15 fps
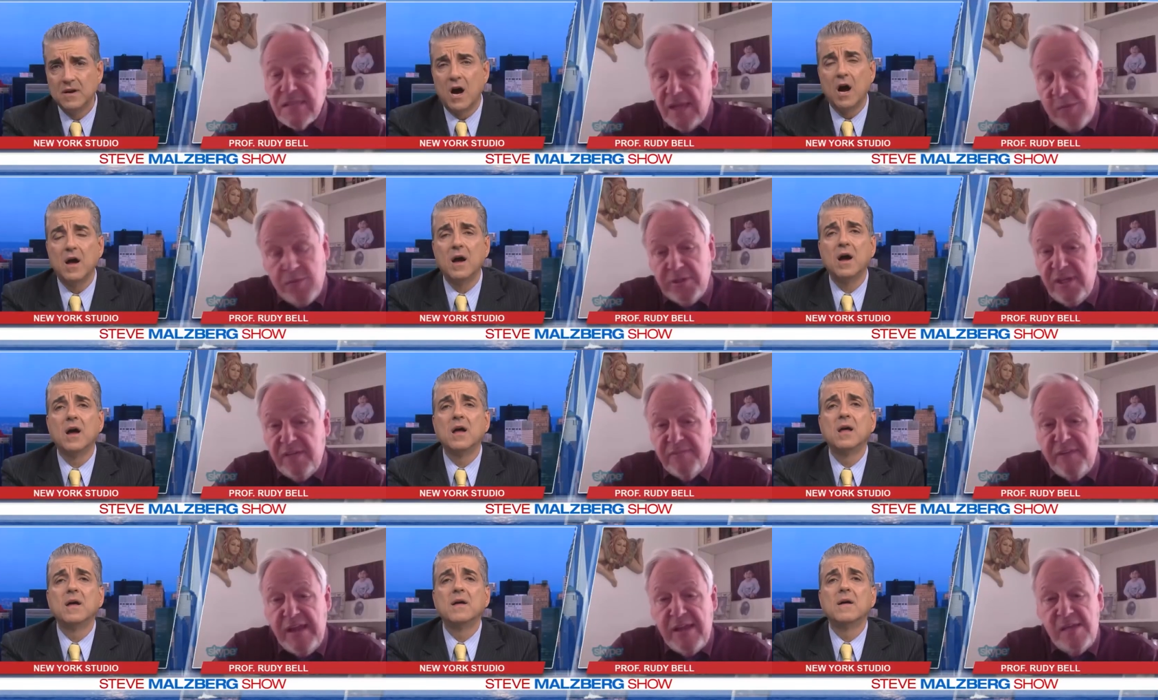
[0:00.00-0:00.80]
Speaker 1: and I wouldn't
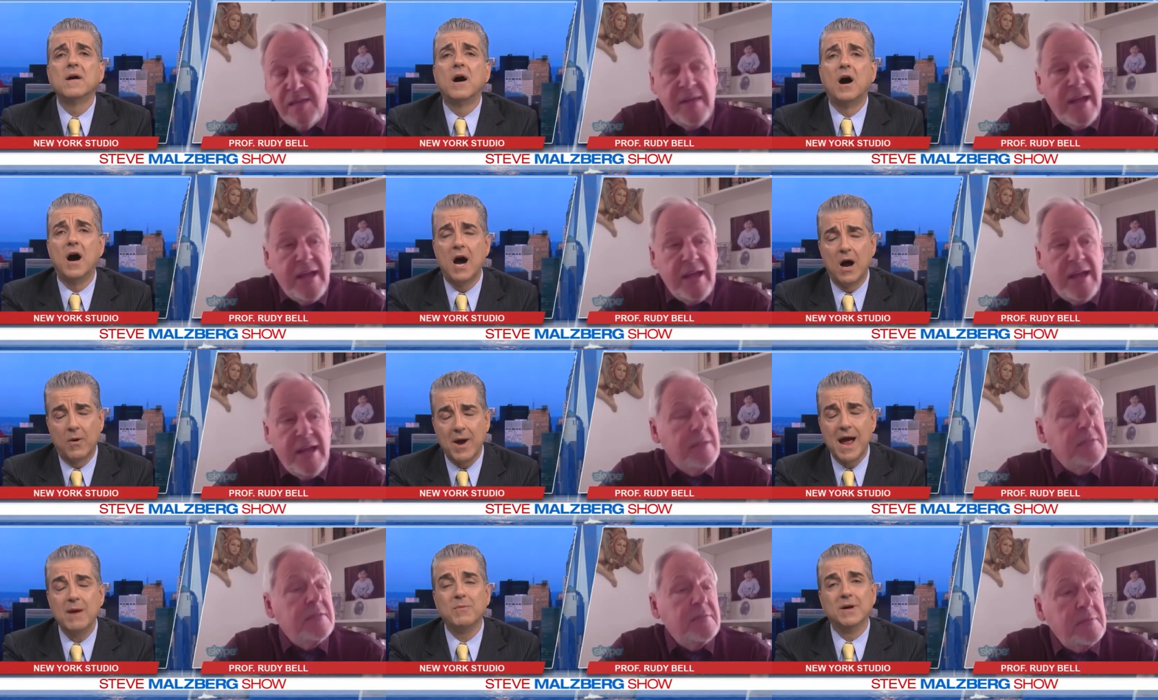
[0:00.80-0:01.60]
invite him on. All
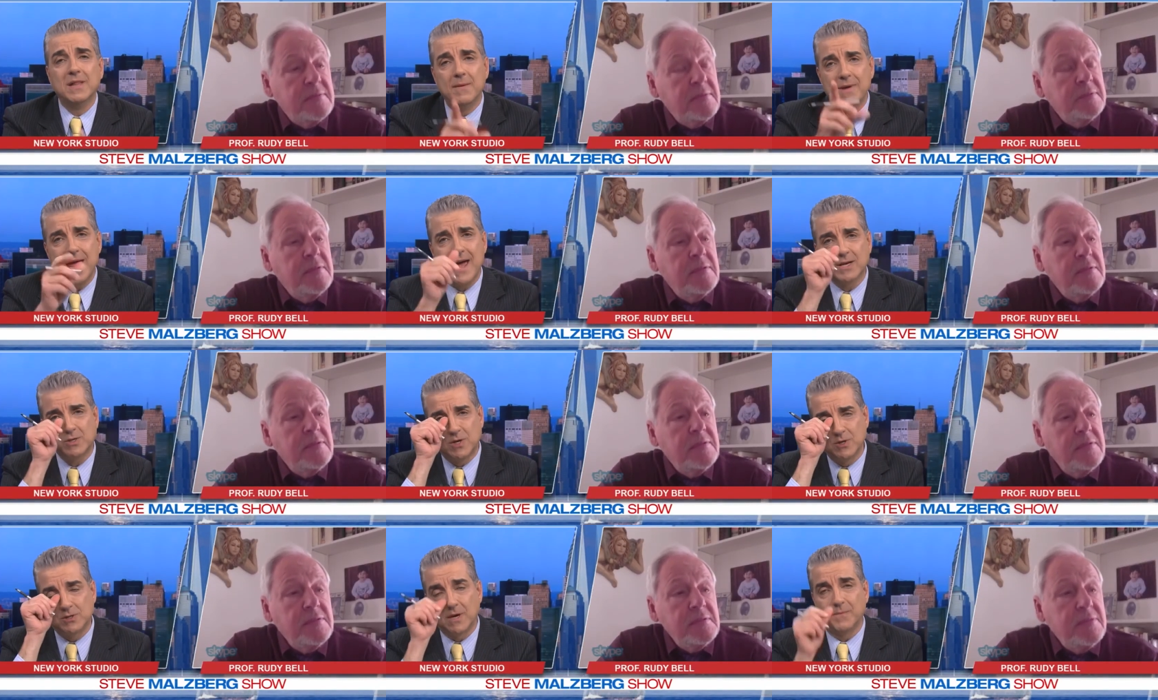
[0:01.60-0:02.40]
right, well, let me ask you
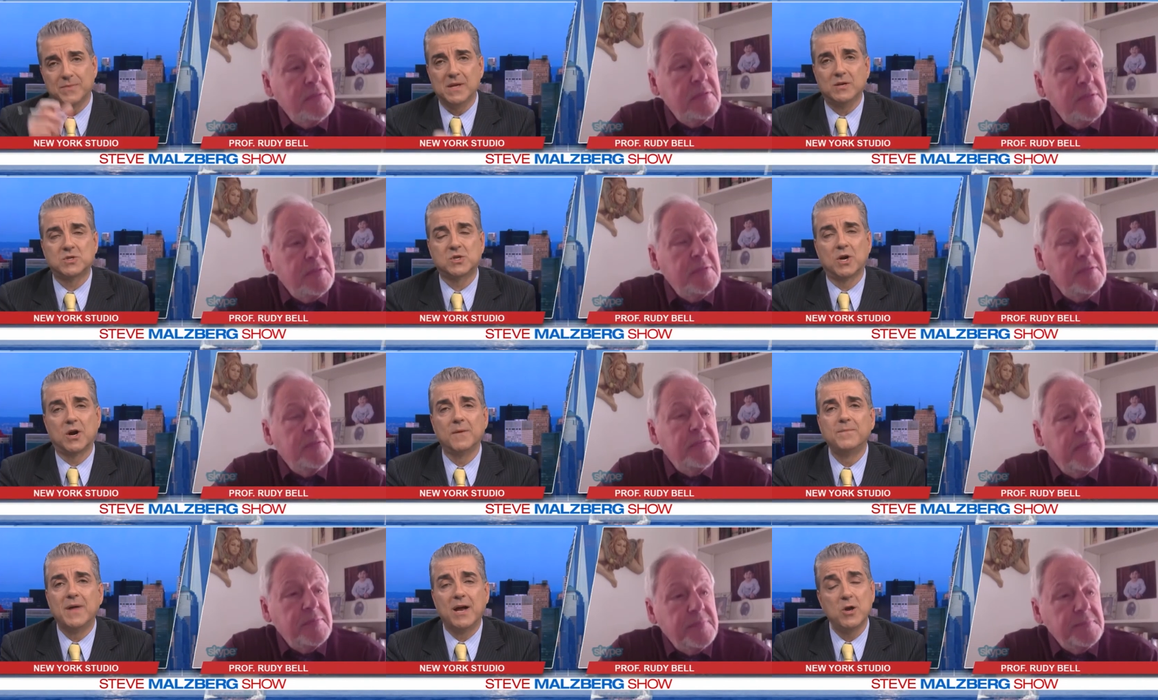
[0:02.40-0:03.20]
something, sir.
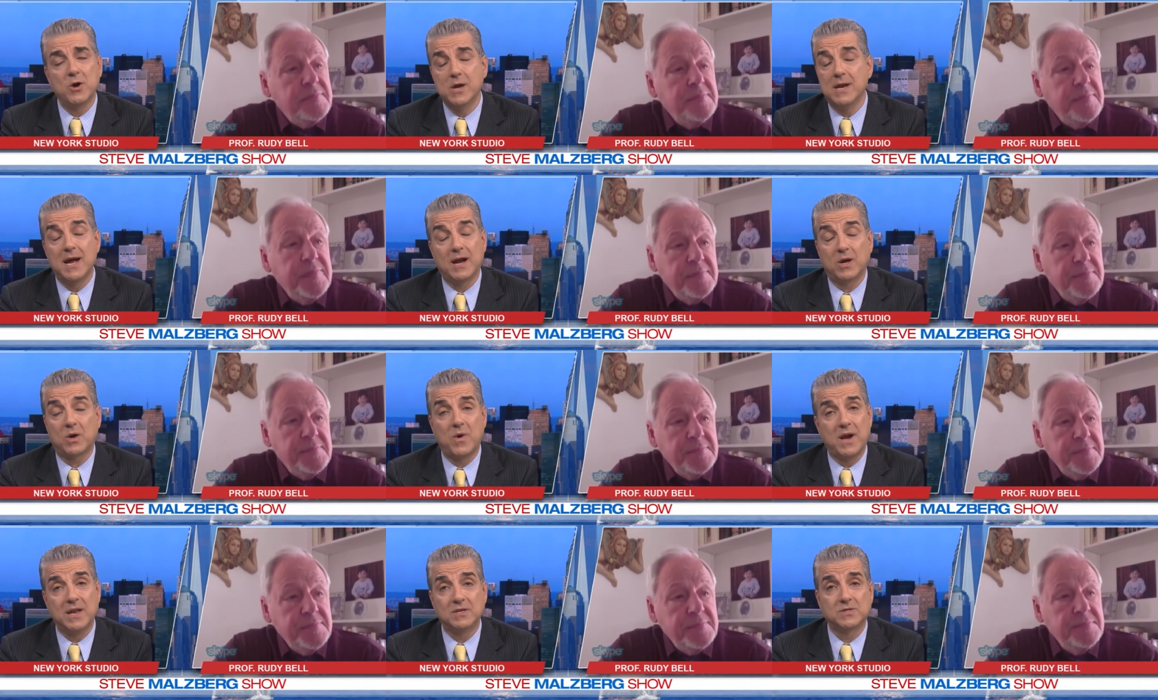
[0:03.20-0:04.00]
I know you're not
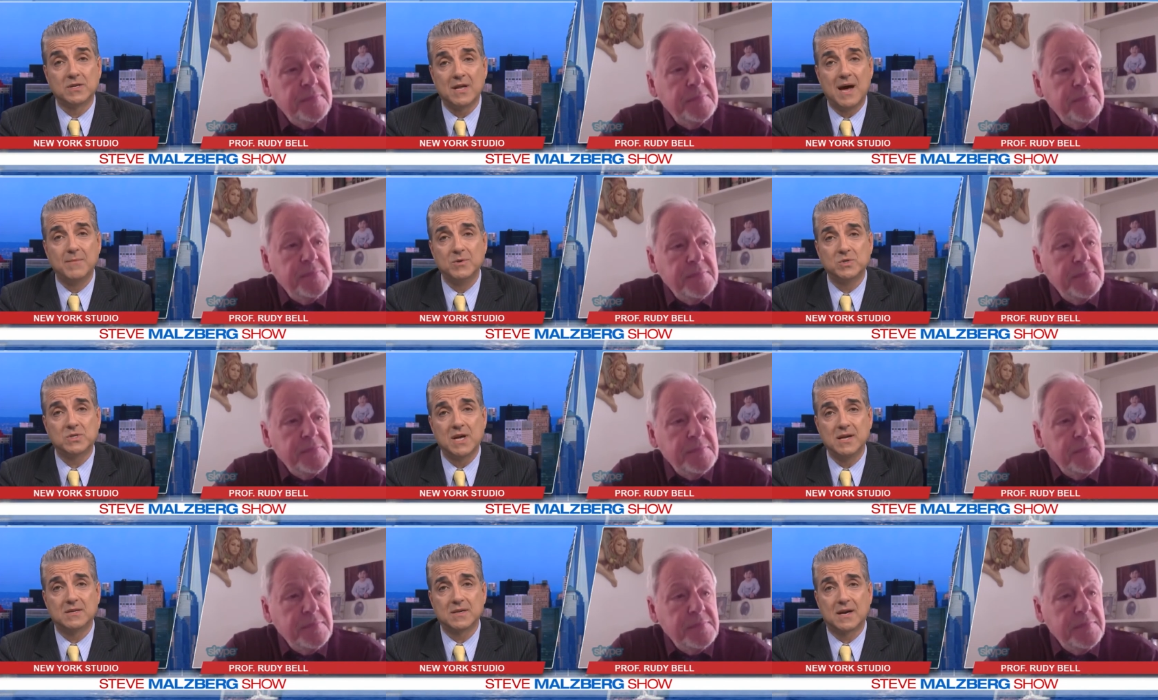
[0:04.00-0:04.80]
equating Saddam
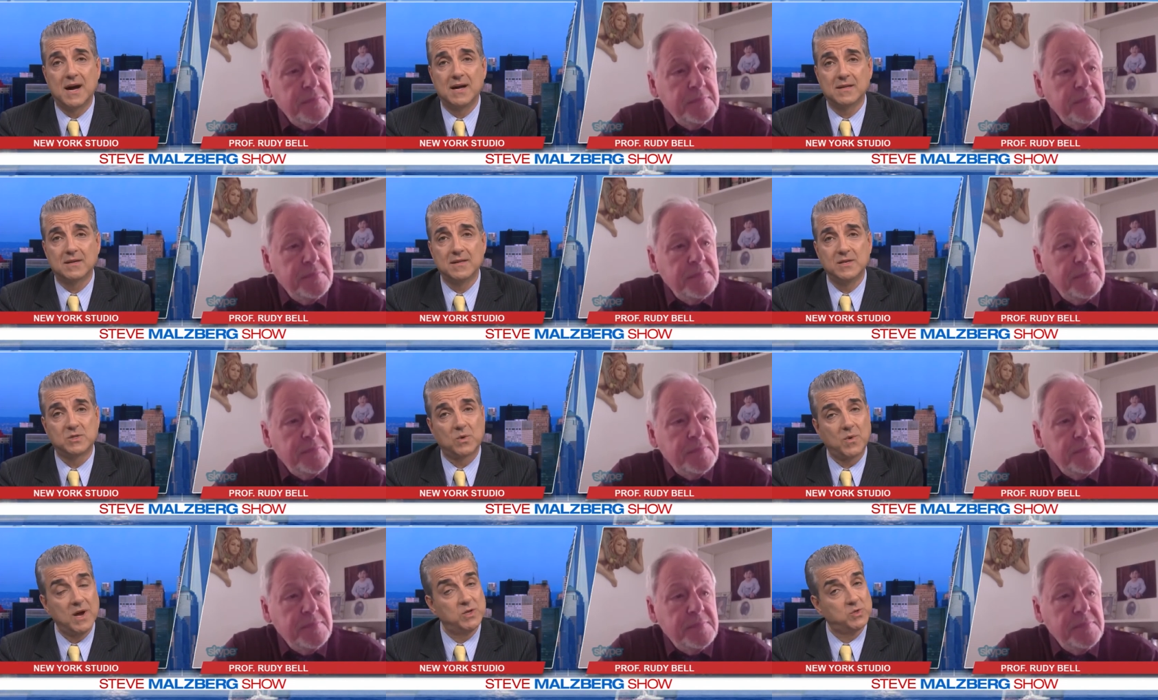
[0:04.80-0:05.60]
Hussein to Condoleezza
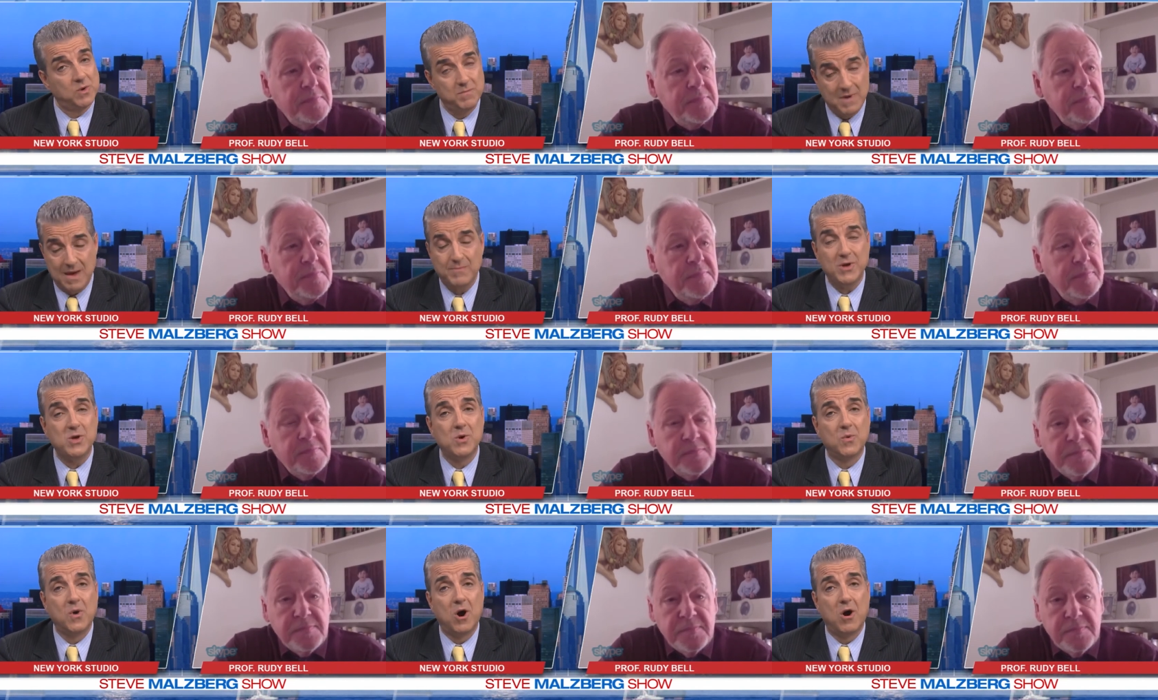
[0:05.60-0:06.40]
Rice, or maybe
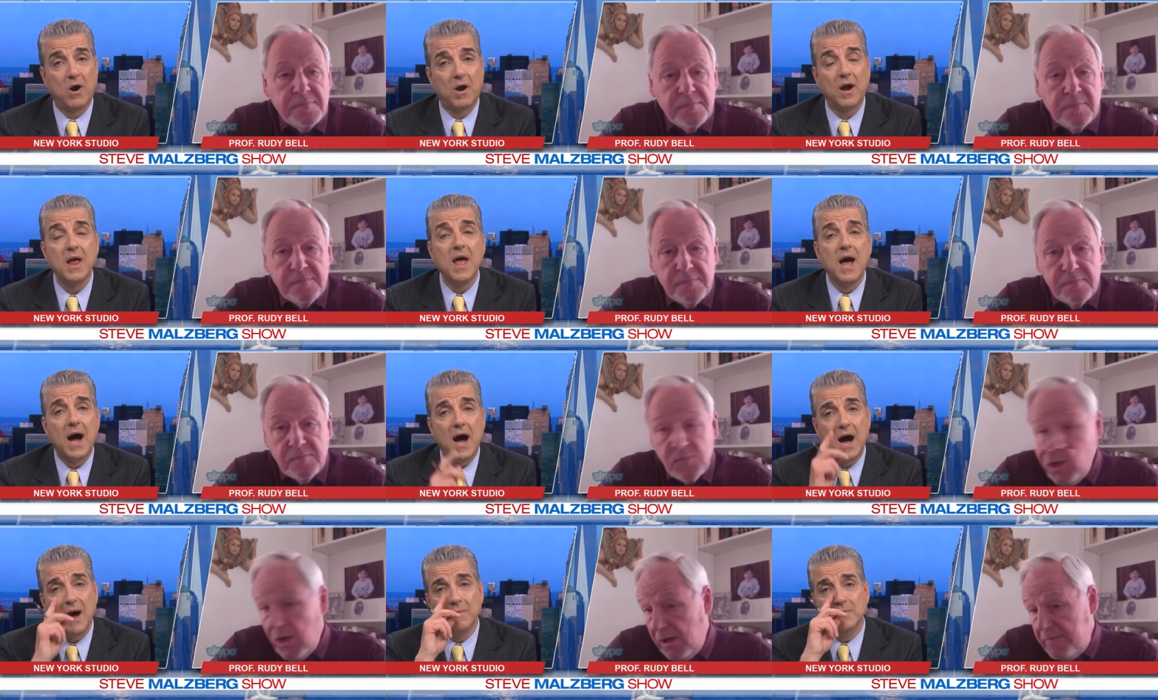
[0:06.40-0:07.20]
you are. Um, no,
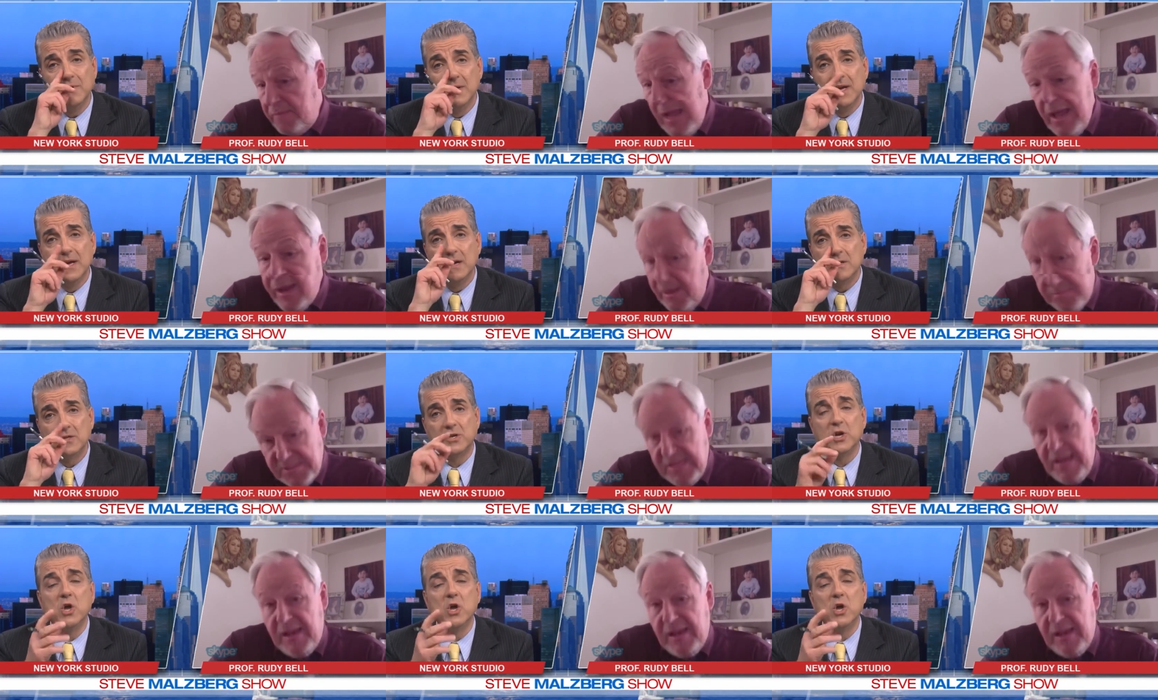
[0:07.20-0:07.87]
I'm not. I'm saying